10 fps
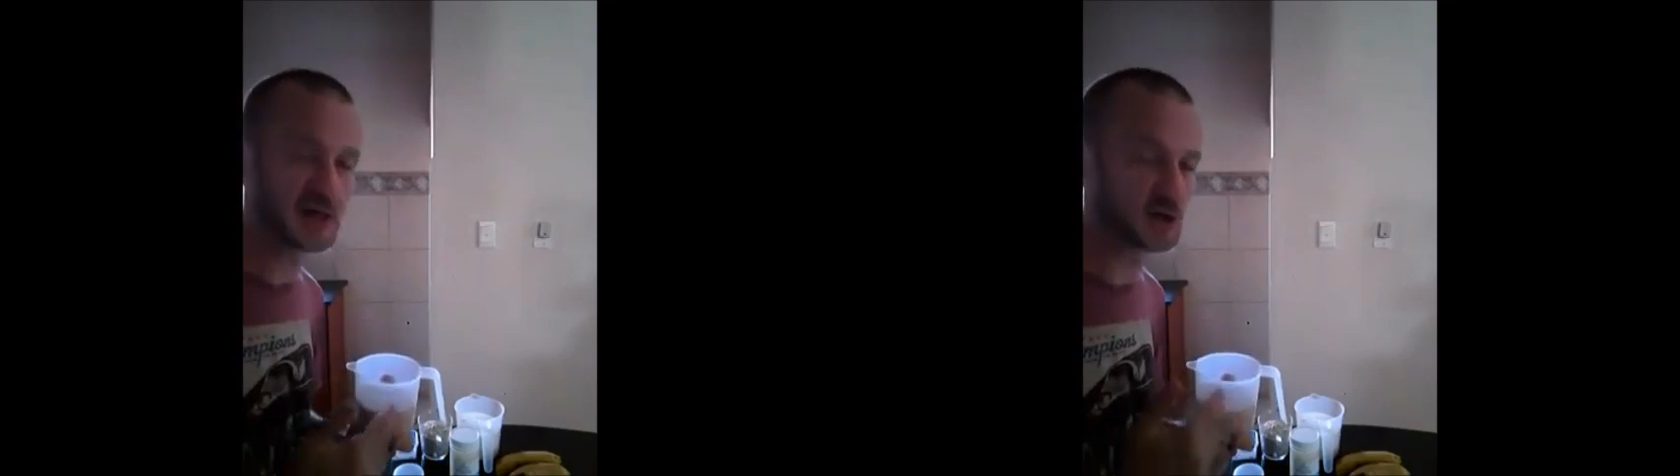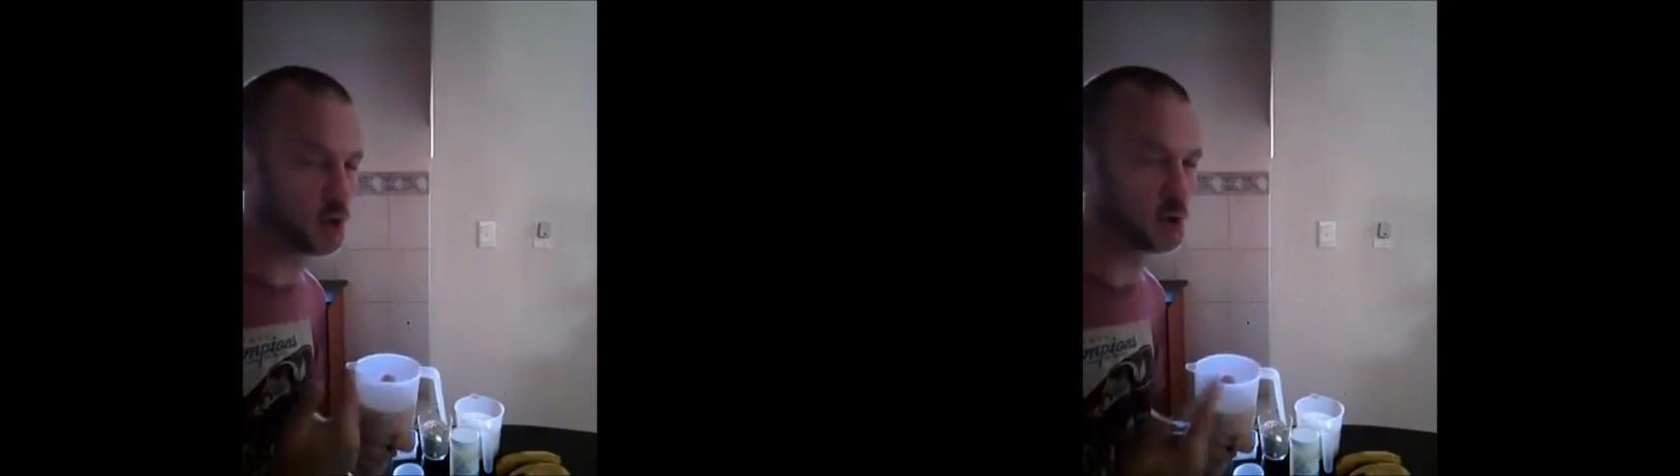
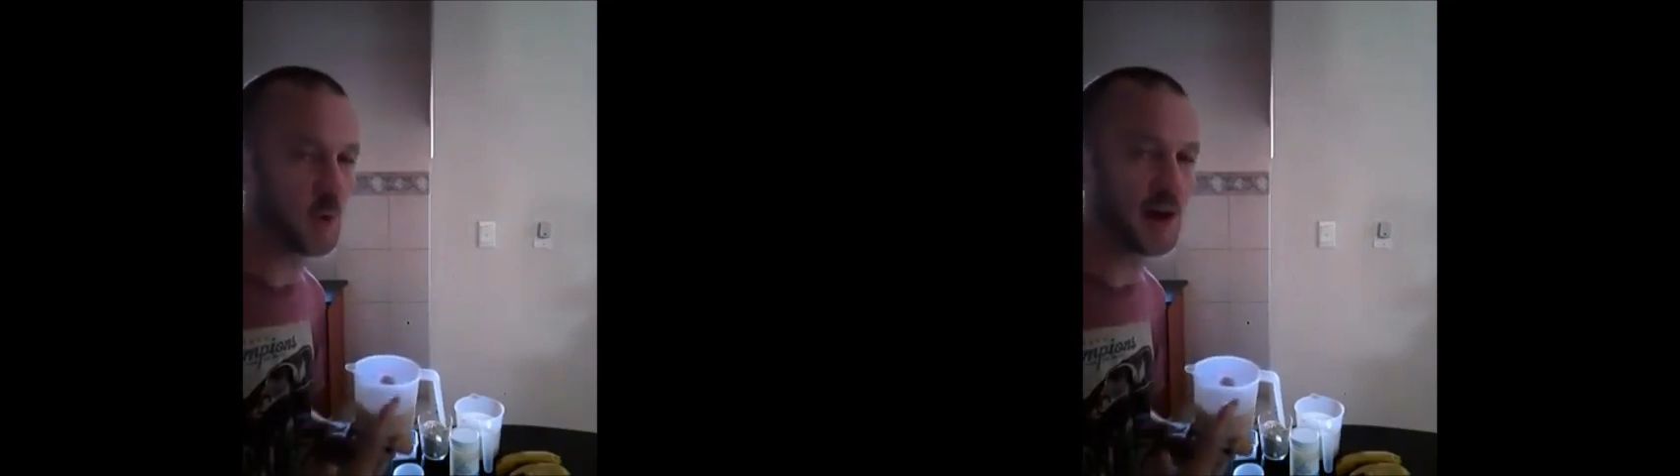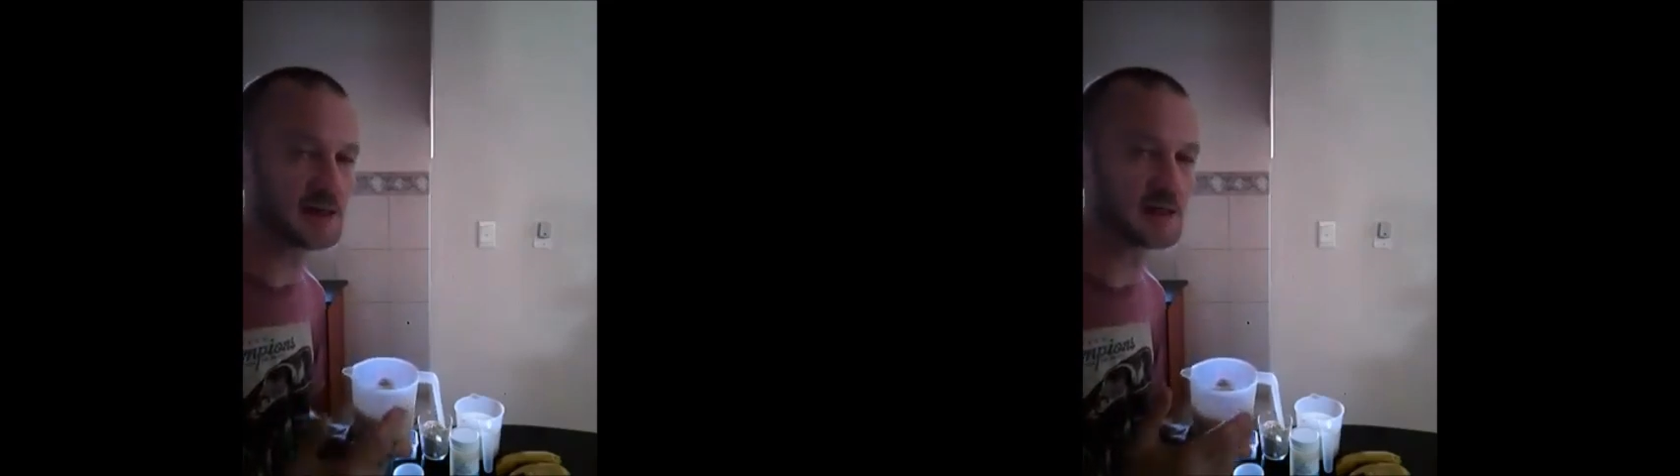is not
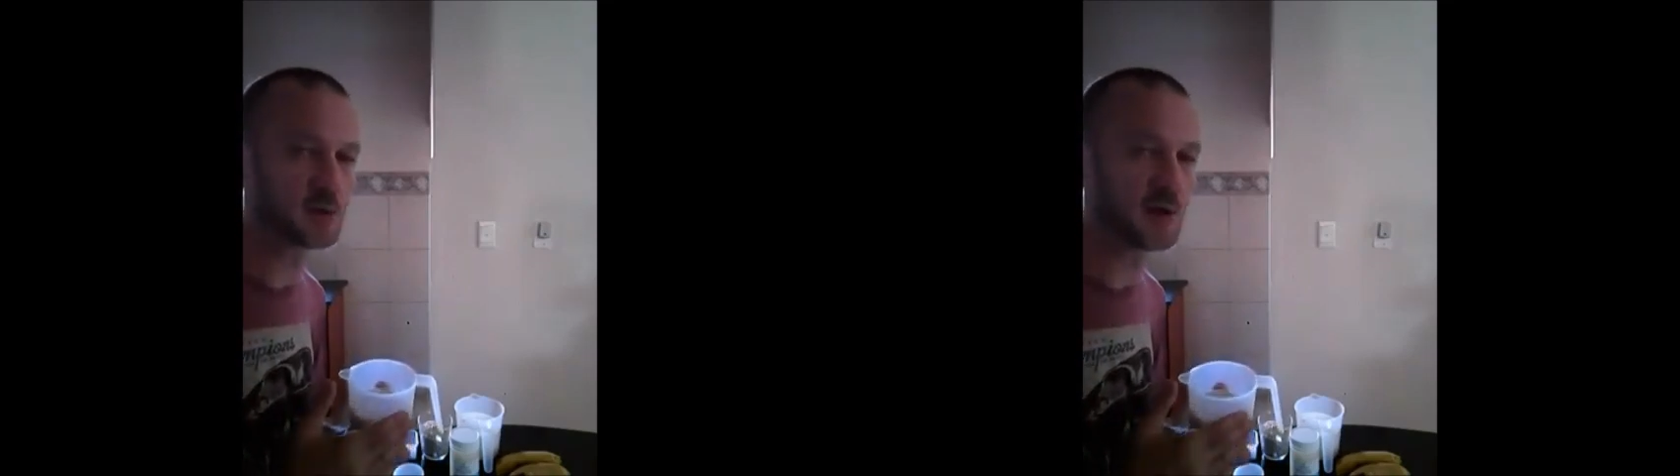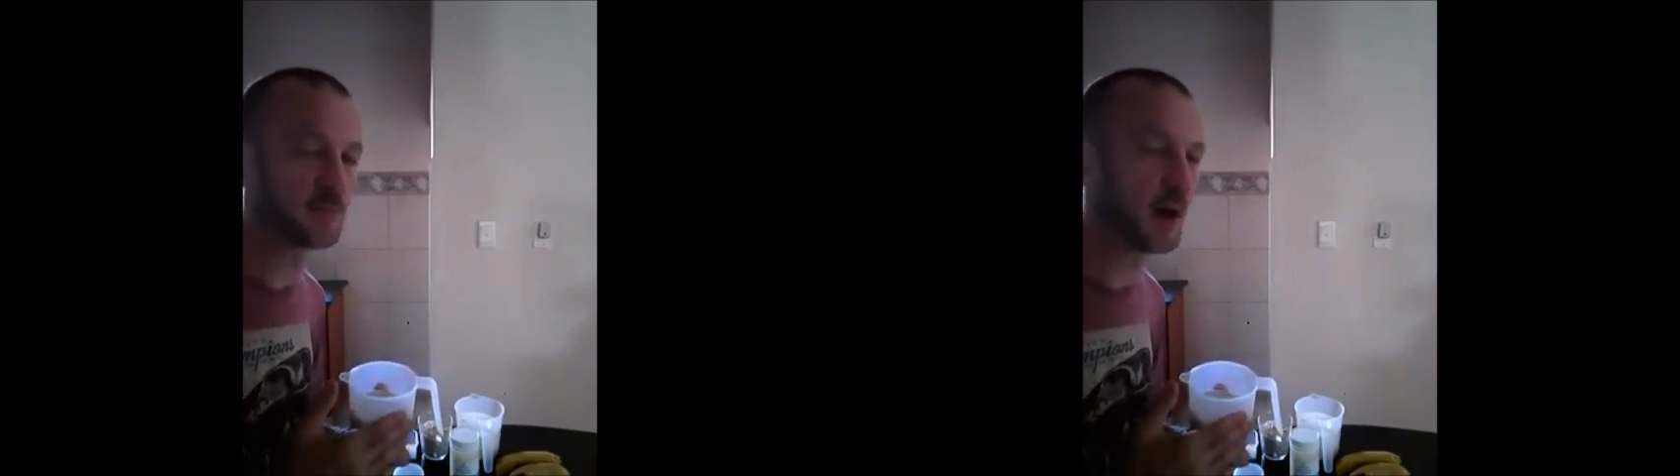
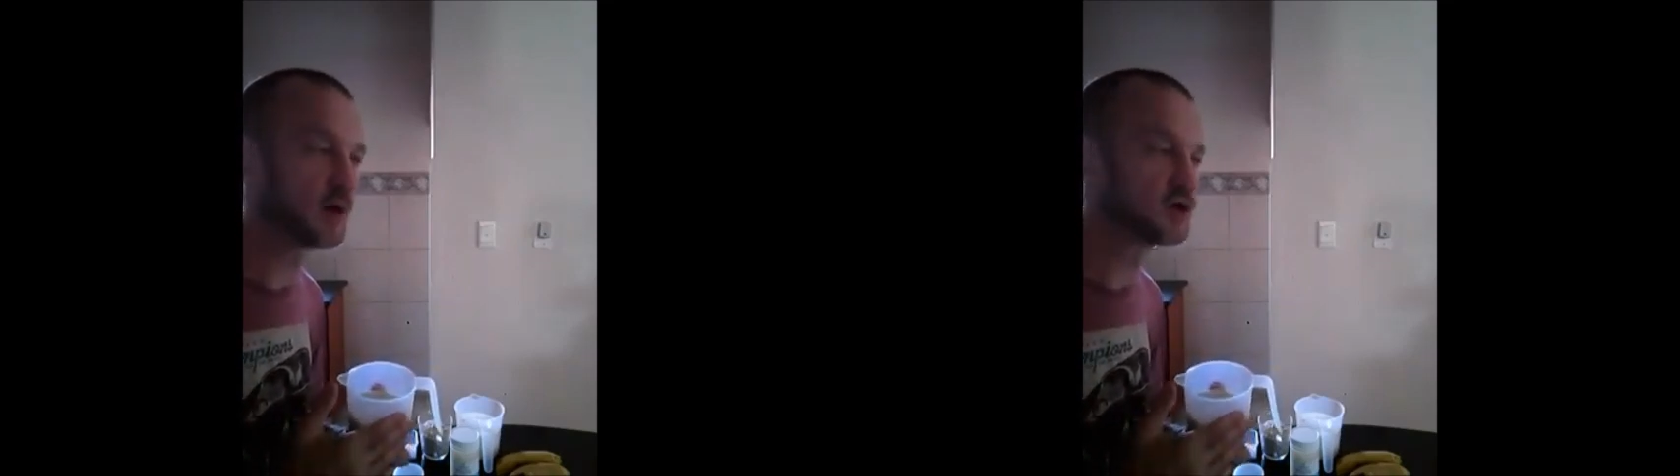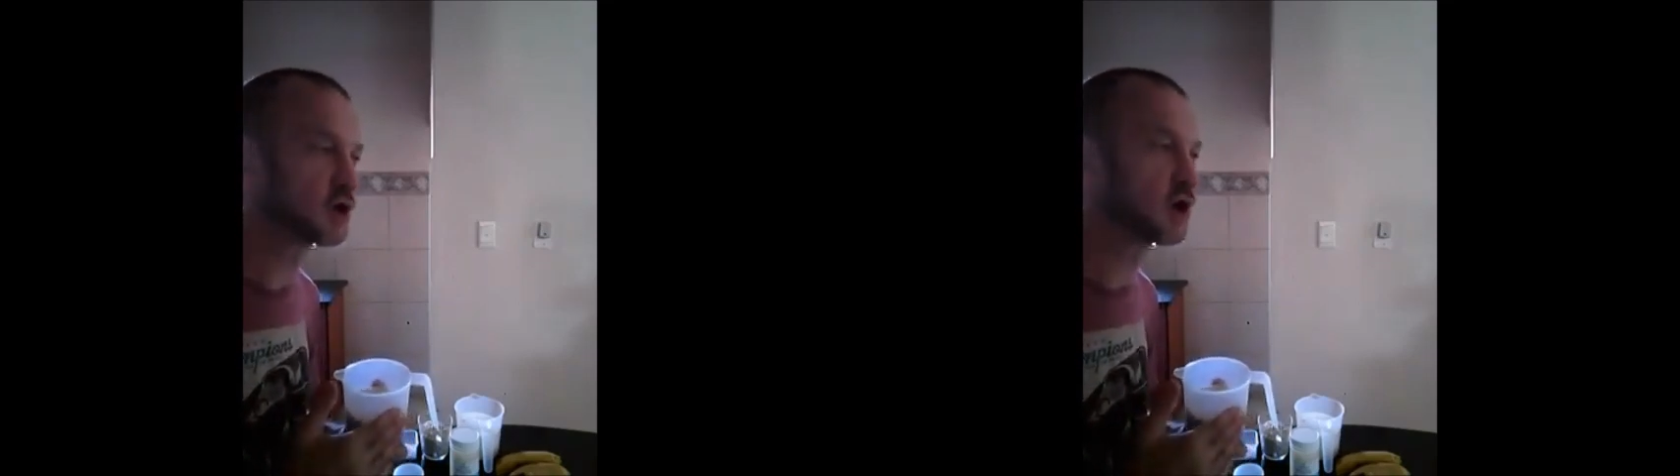whitened with
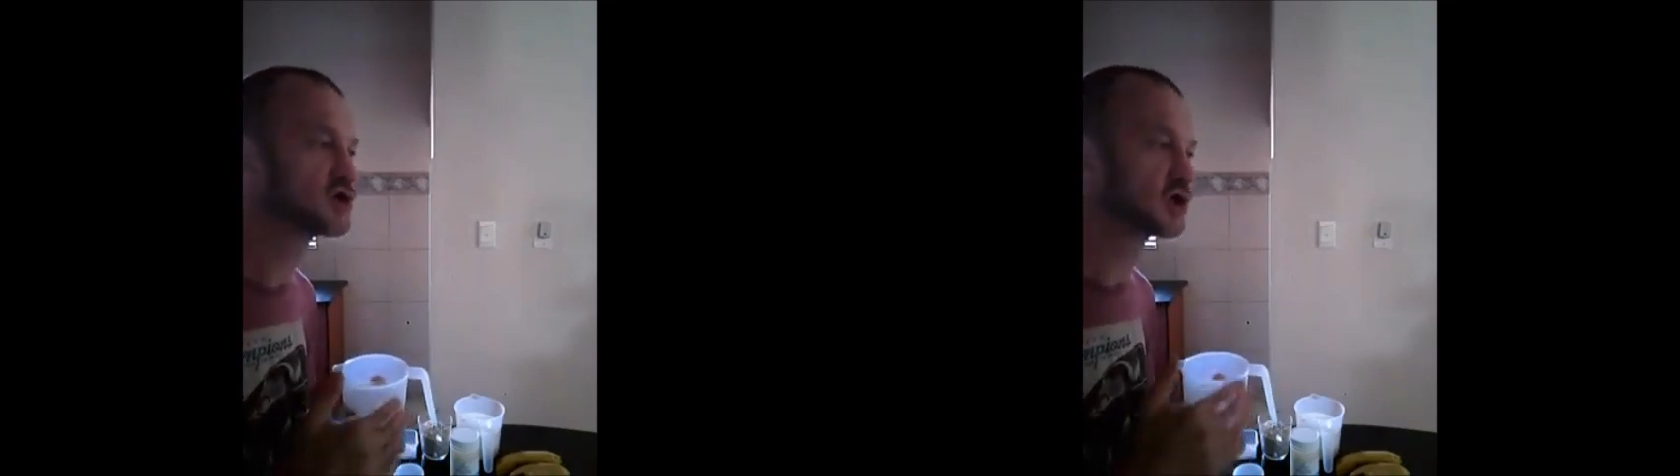bone char,